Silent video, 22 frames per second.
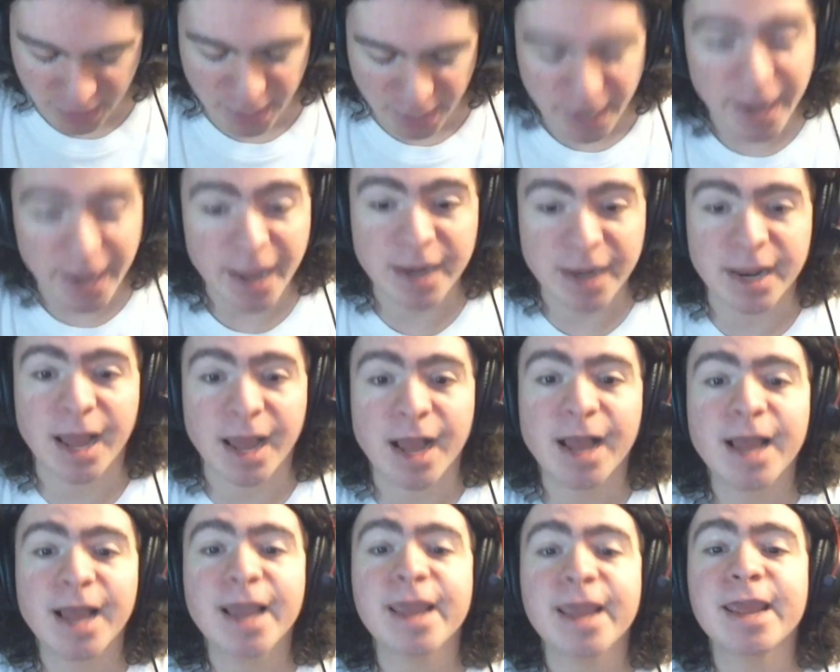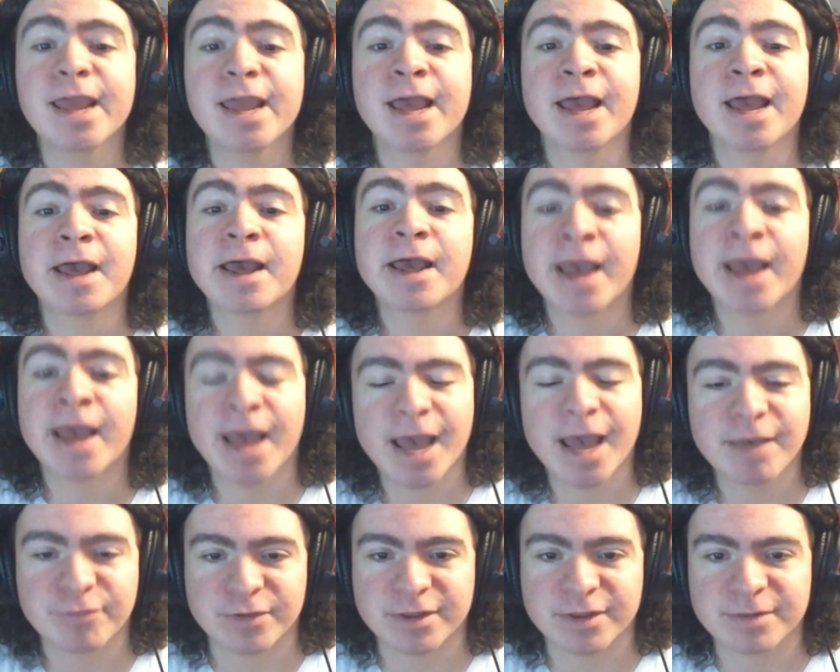And I
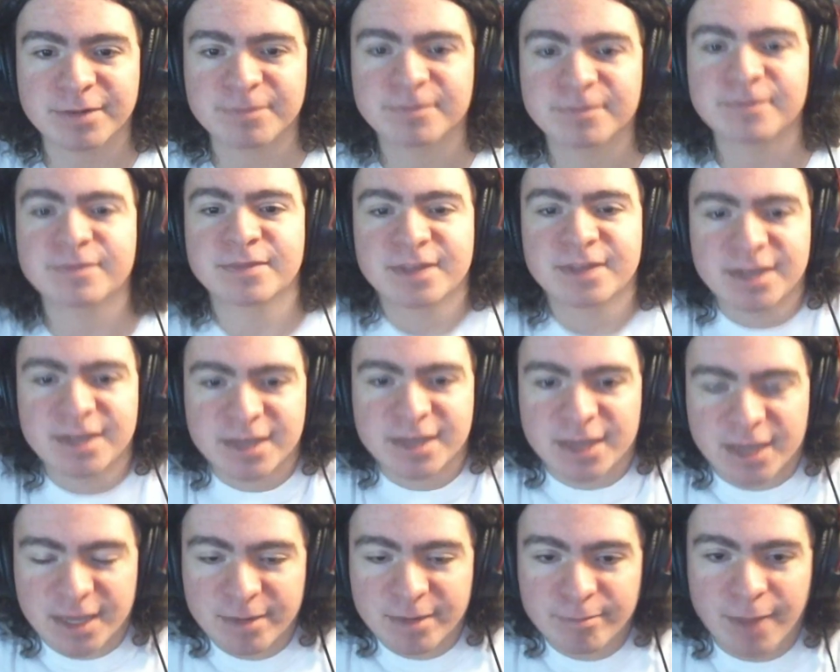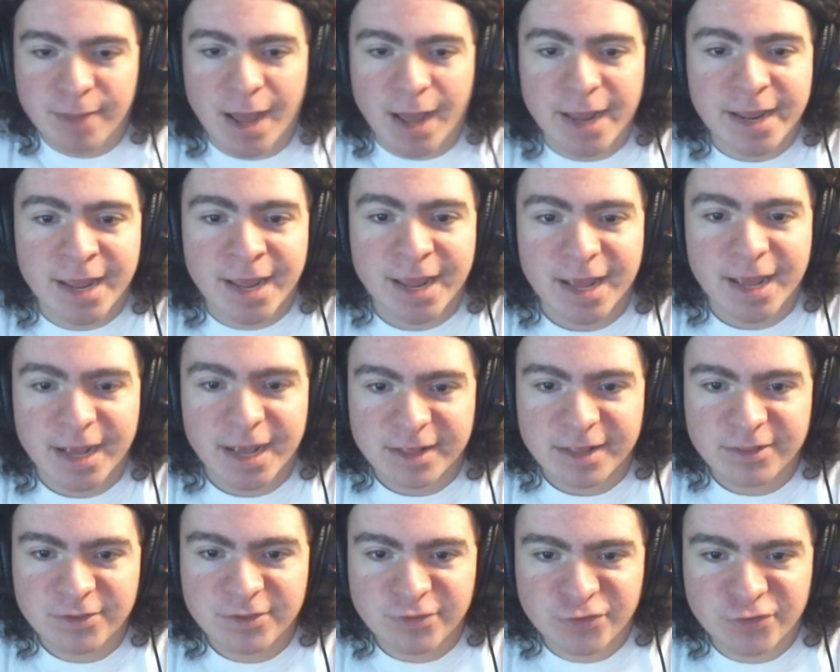have it in my
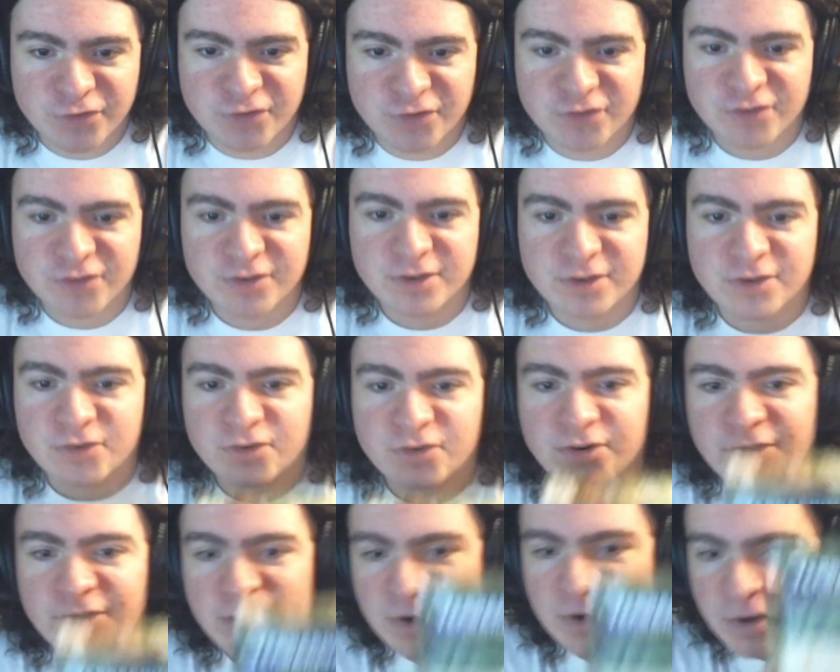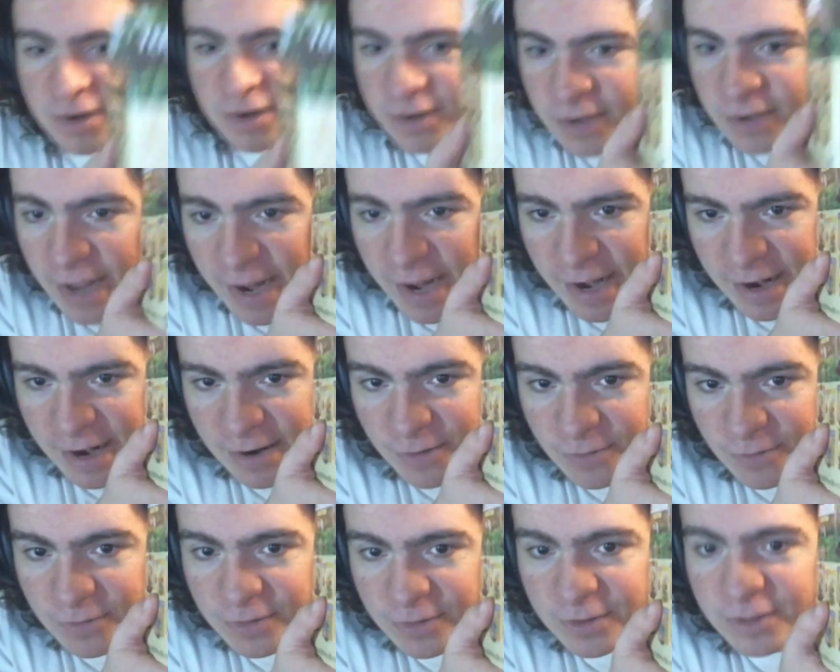hands
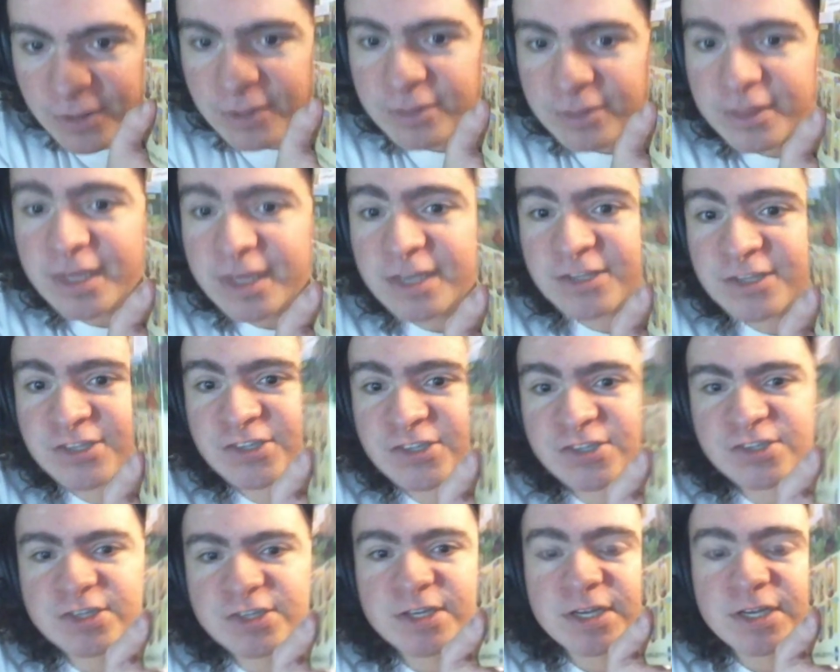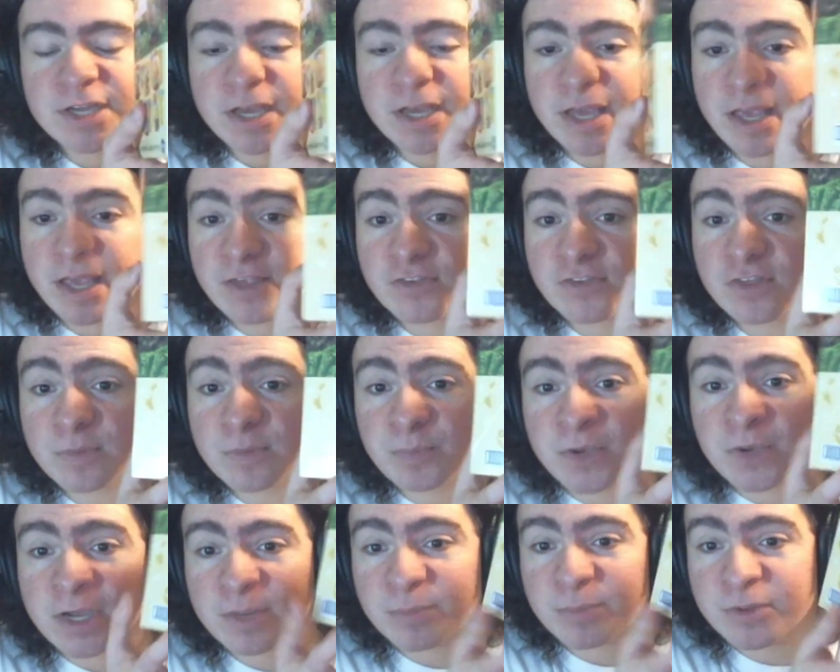now. This is the
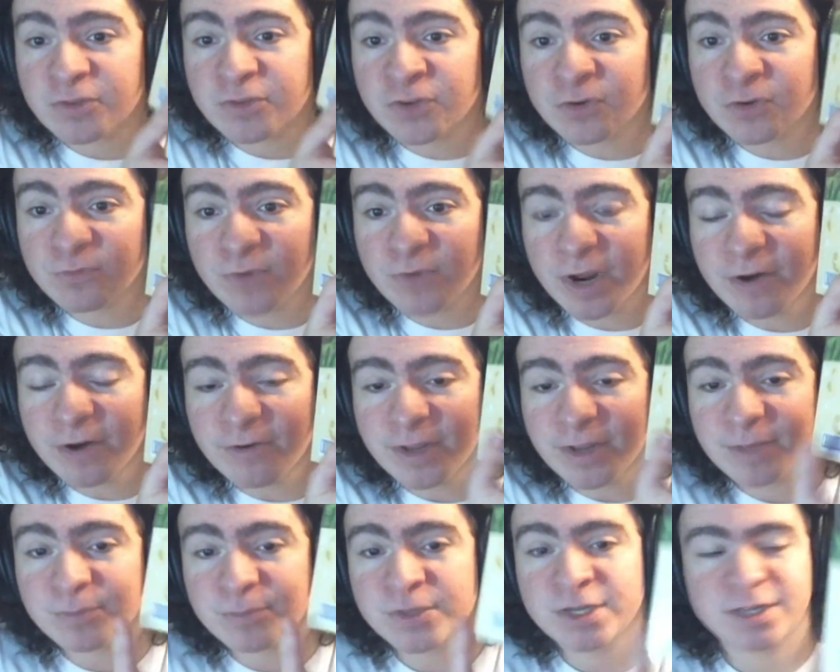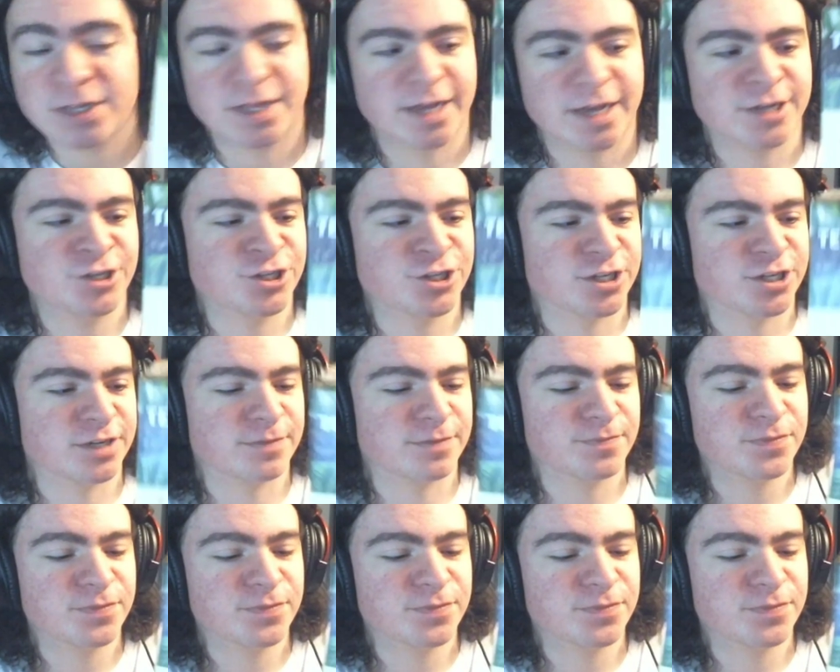Pikmin Terrarium Collection.